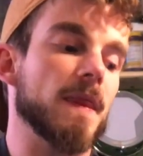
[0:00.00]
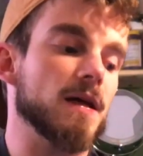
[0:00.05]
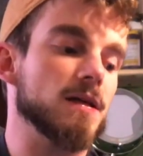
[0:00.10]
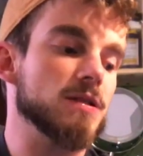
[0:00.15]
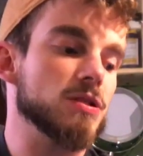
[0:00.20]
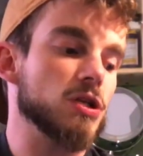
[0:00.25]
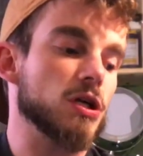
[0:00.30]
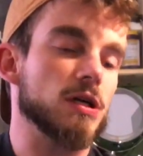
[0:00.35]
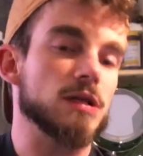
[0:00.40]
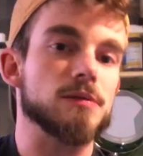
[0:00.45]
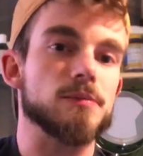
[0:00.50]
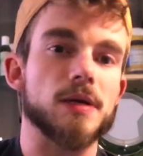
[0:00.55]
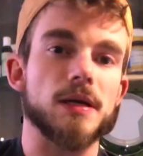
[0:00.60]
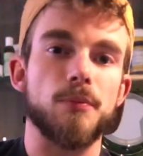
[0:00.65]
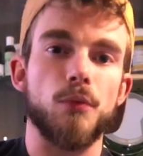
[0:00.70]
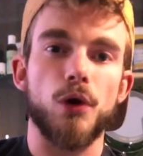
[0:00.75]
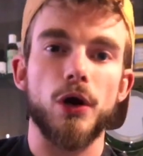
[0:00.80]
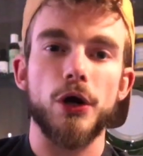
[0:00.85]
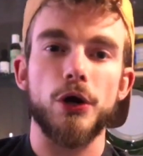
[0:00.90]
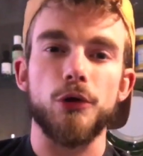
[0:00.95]
started to be
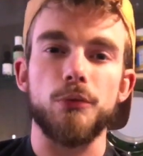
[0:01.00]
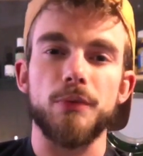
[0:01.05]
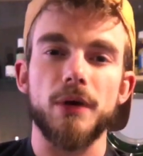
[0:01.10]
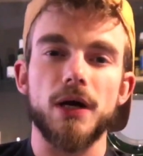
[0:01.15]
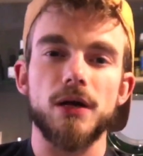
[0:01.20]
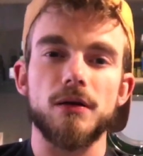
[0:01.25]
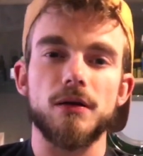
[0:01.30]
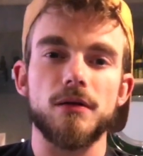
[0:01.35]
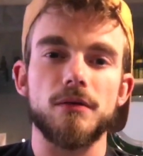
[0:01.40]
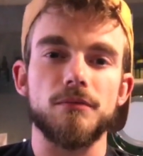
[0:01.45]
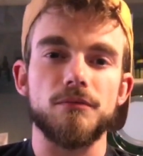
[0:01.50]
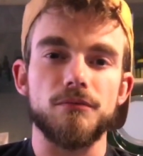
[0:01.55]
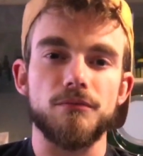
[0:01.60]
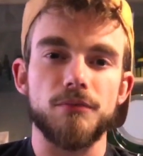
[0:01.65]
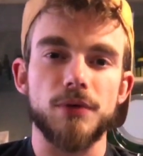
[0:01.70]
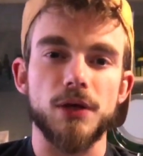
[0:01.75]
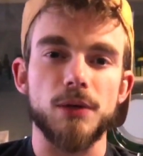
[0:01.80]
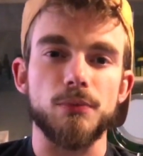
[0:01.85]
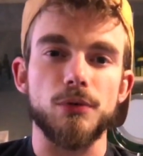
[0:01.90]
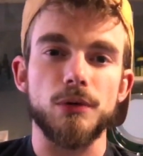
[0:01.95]
more open, and
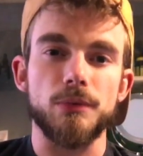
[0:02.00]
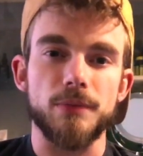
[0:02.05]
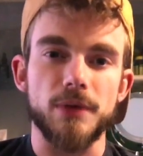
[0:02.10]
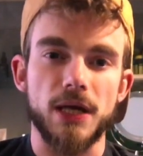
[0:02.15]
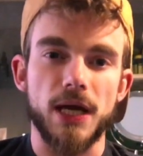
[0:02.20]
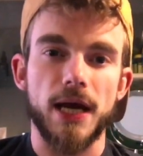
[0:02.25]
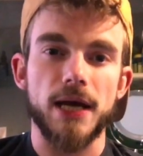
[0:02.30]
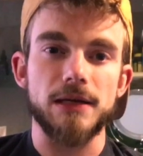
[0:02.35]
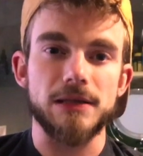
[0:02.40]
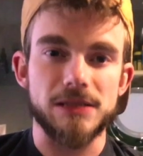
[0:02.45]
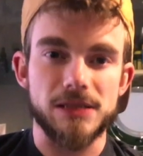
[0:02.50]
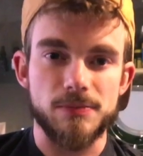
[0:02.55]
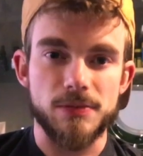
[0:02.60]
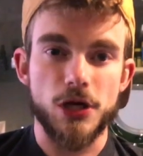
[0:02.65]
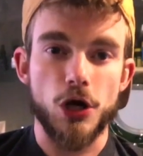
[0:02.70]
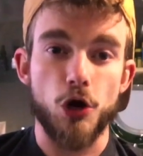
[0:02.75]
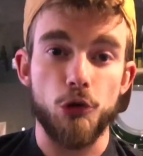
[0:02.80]
people began to be